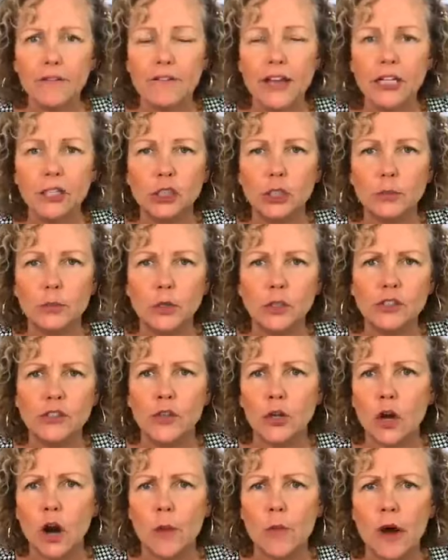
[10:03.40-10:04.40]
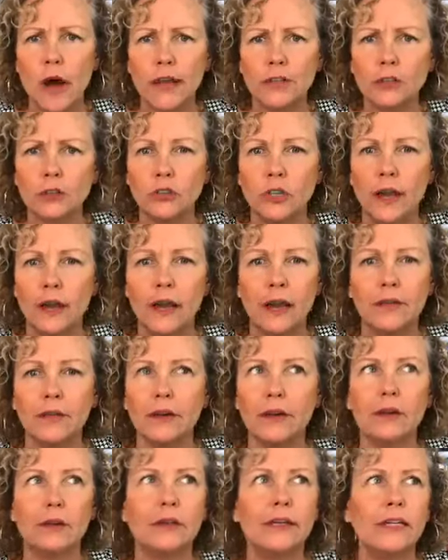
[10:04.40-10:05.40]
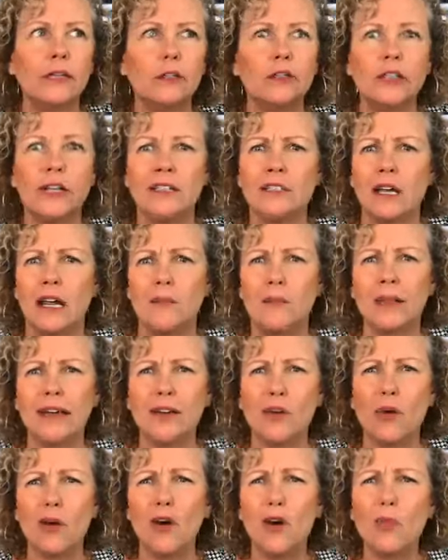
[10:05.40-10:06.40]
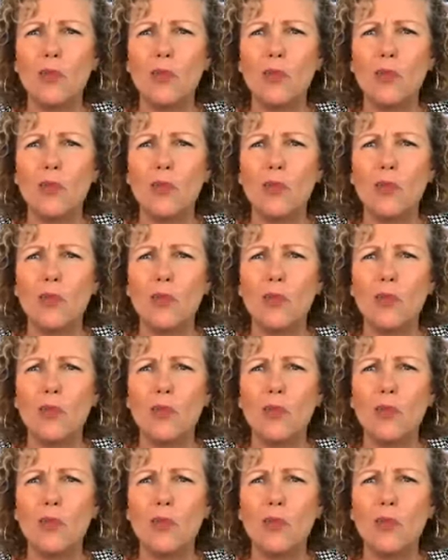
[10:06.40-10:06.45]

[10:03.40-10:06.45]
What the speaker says: of vegetables in the carbohydrate diet and the ketogenic diet, I'm like,